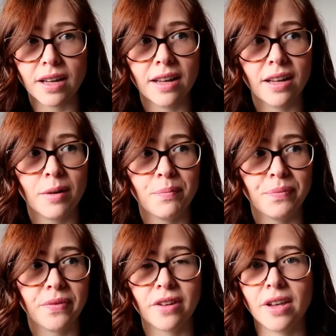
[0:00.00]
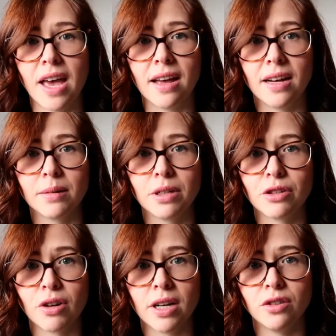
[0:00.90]
So yeah, I'm going to
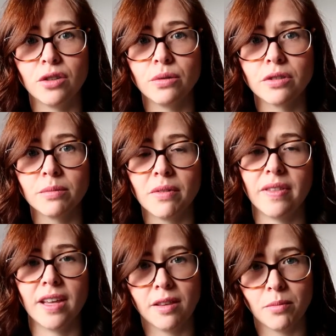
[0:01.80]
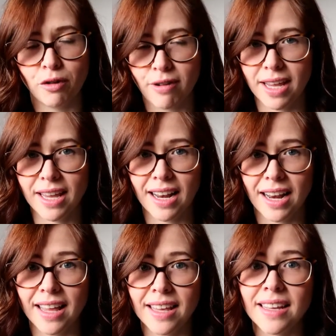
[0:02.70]
try and do some of these more
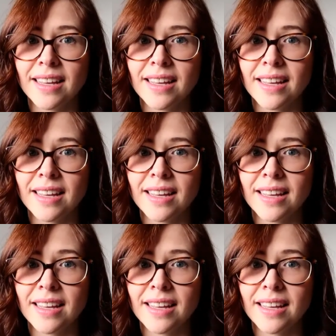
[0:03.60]
regularly.